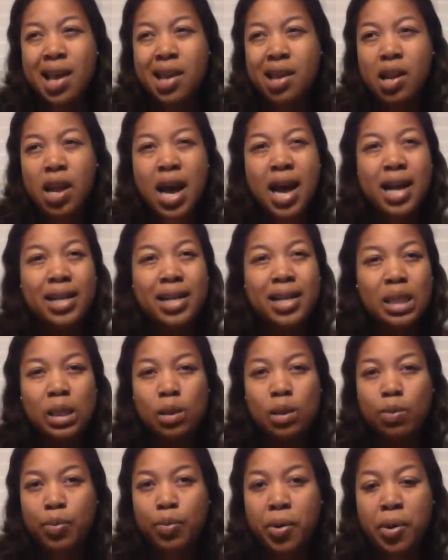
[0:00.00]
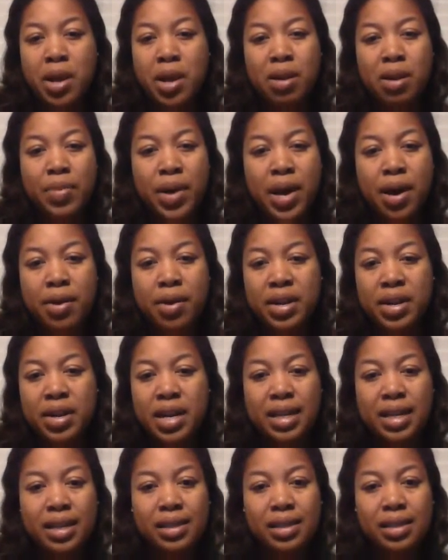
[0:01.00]
I just prayed about it,
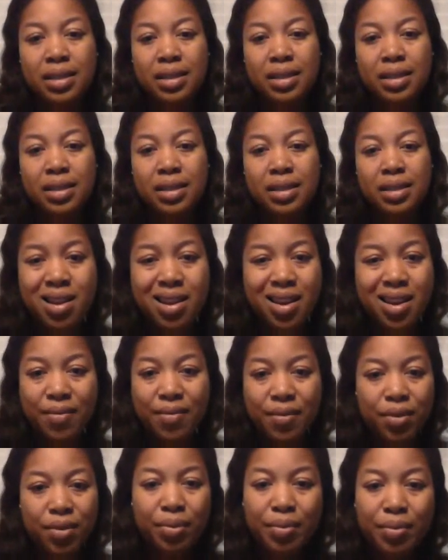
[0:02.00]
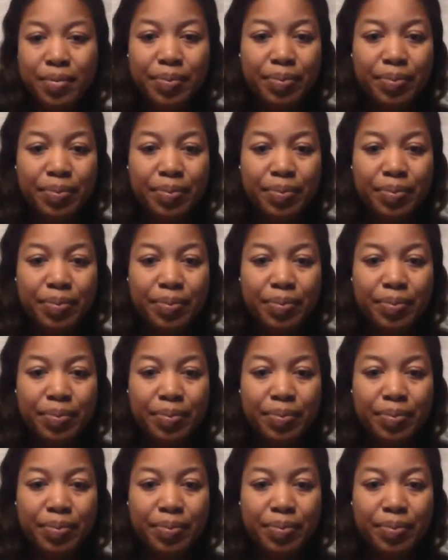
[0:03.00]
and it just never,